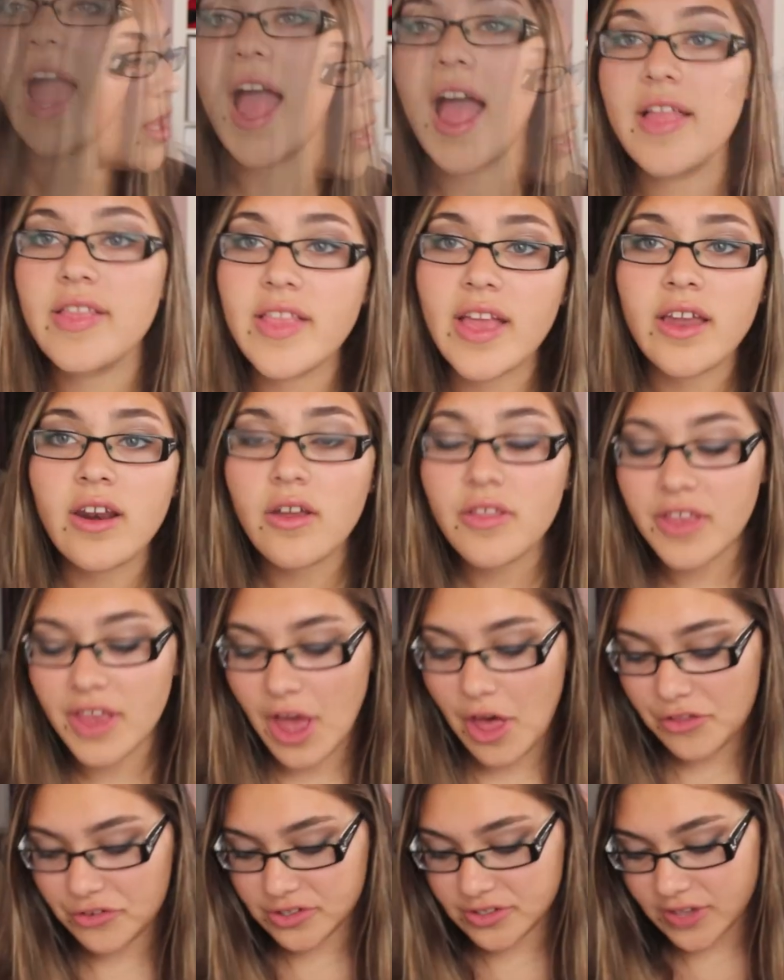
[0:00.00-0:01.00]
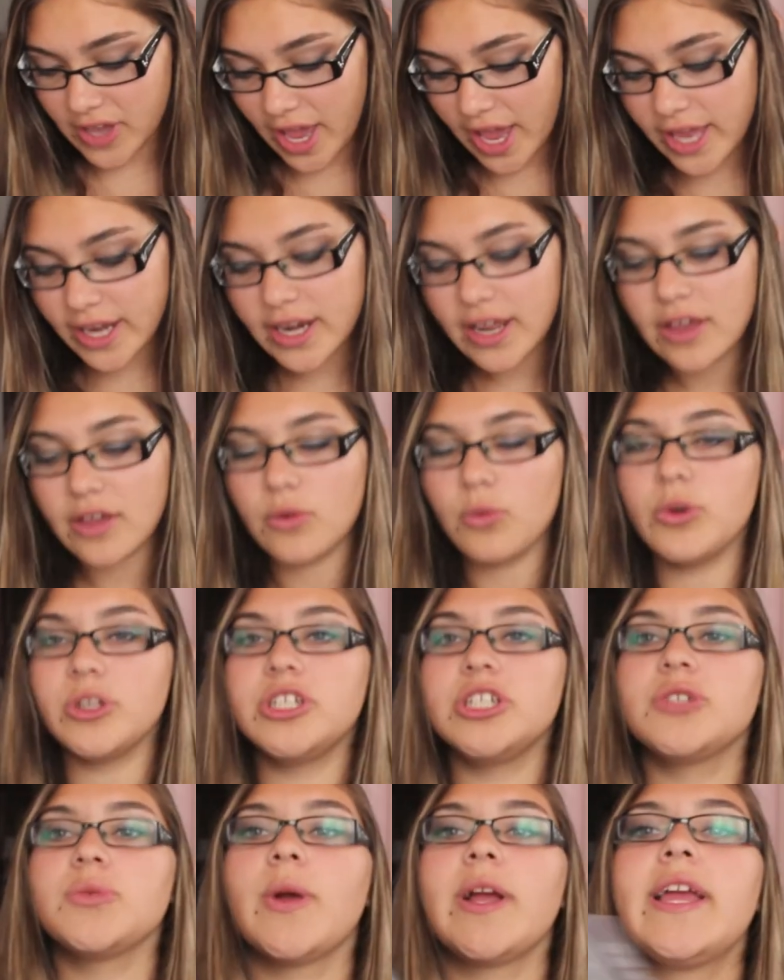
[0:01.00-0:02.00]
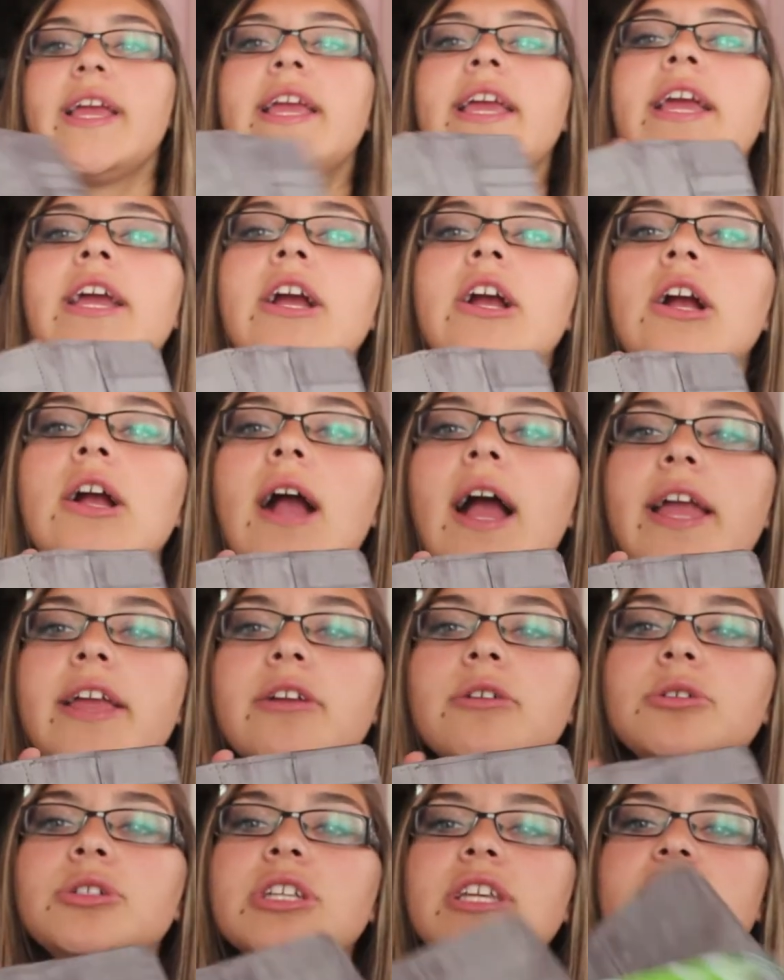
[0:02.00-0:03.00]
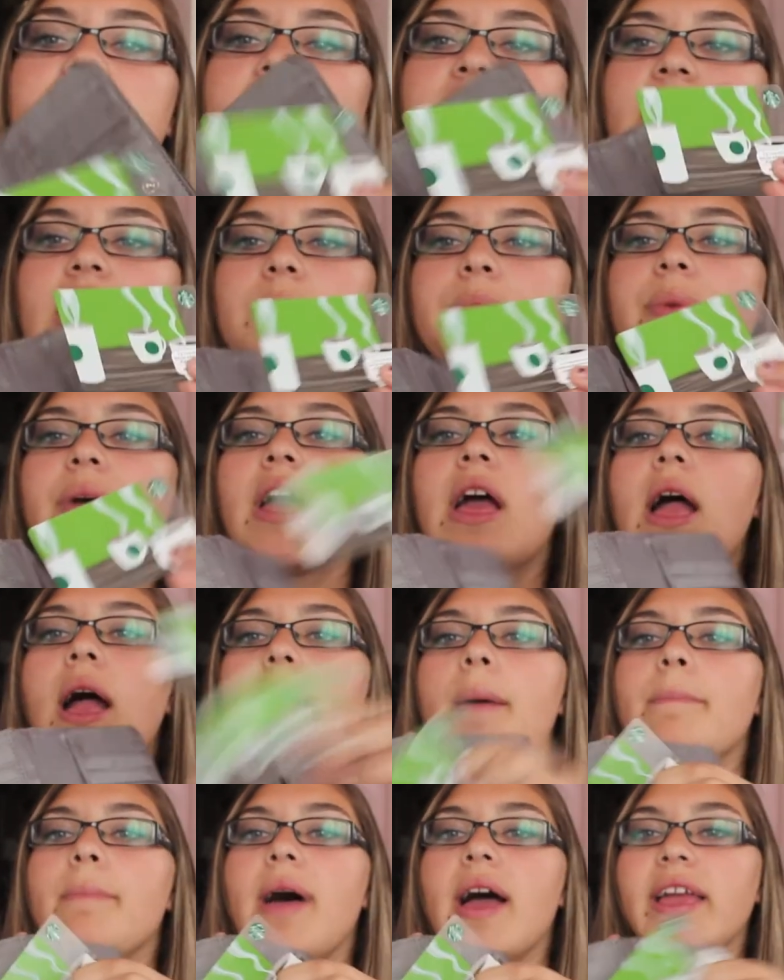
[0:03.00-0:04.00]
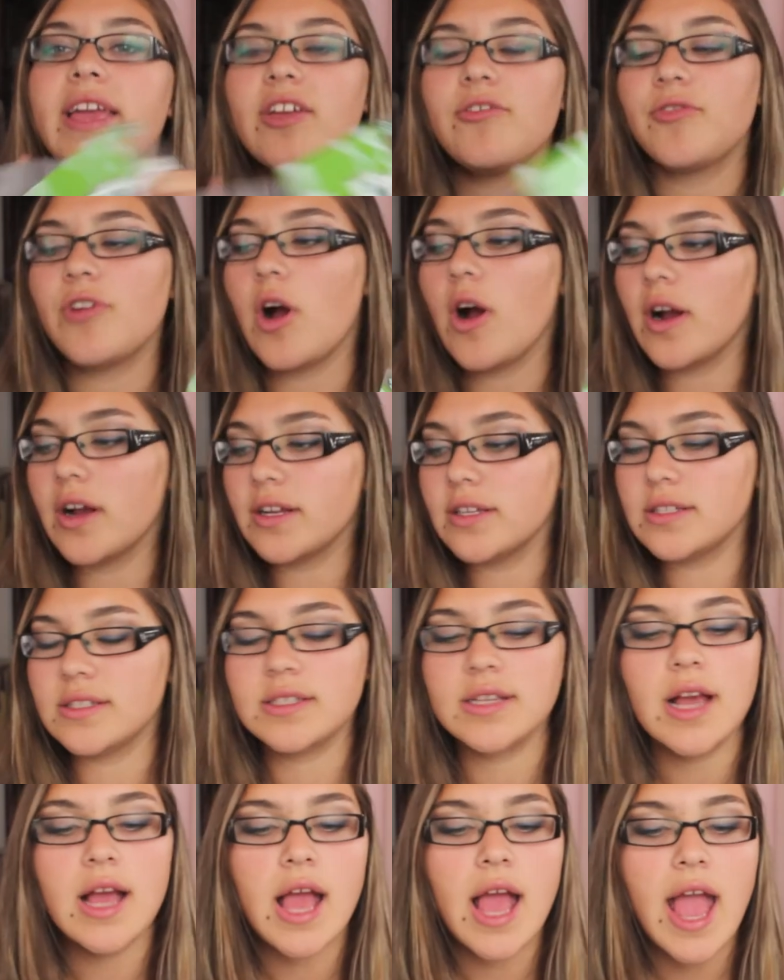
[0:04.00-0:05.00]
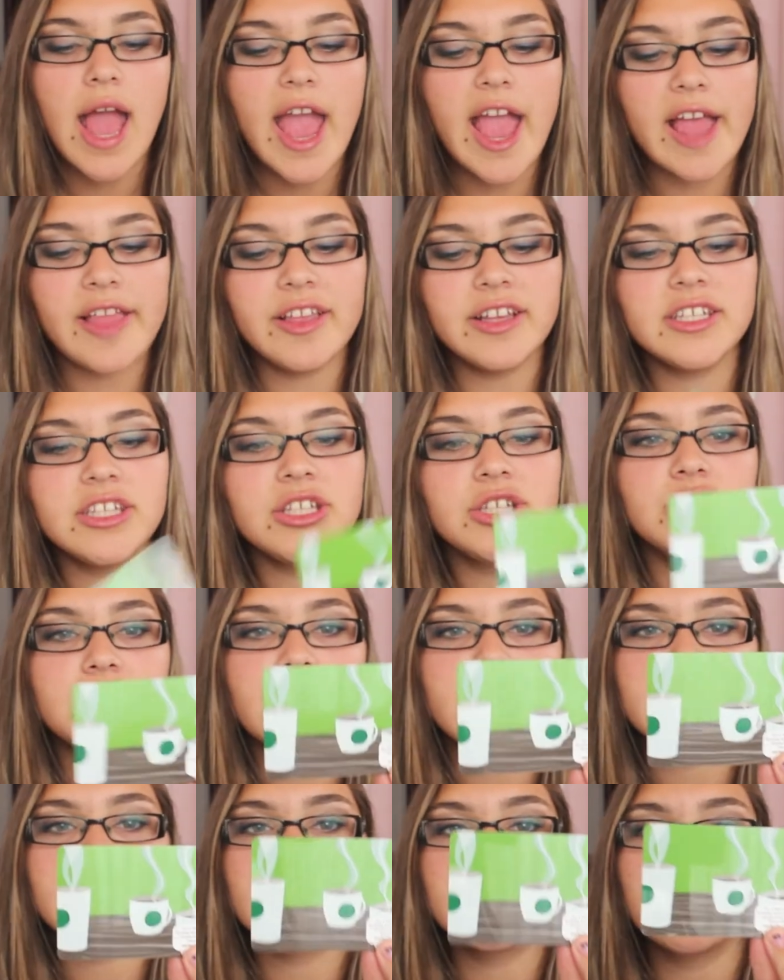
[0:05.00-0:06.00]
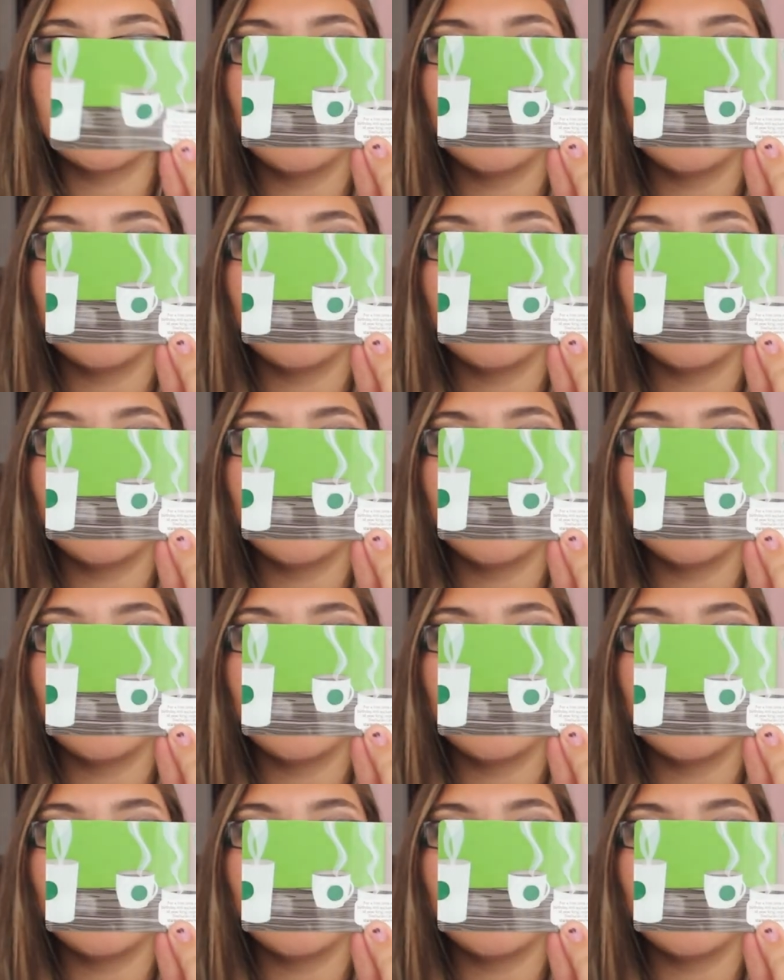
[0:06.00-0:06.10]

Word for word: And then on the other side, which is right here, I usually keep my gift cards. And this is just